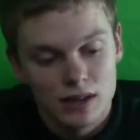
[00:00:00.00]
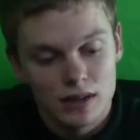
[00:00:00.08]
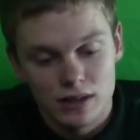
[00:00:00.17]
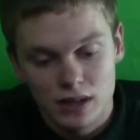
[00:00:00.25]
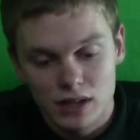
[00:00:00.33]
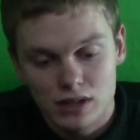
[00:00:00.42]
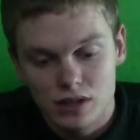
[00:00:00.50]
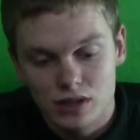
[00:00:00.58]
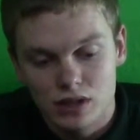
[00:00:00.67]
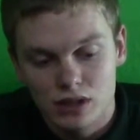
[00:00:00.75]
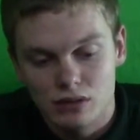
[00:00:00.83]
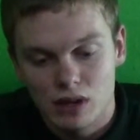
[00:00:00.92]
then yeah,
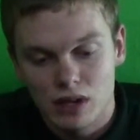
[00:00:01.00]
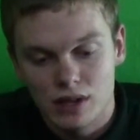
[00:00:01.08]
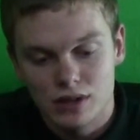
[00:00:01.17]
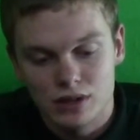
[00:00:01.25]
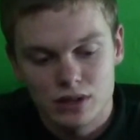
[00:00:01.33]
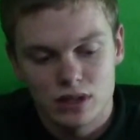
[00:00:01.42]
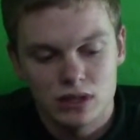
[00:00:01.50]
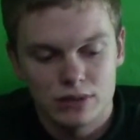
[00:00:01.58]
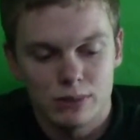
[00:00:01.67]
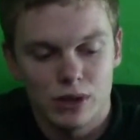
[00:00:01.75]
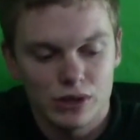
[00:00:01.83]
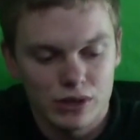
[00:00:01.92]
sure, you could run it in your
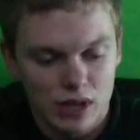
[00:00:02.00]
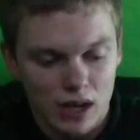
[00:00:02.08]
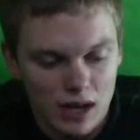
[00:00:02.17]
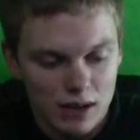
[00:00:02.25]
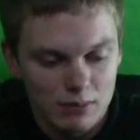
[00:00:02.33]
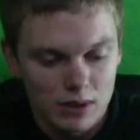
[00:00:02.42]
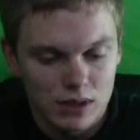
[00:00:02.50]
system all the time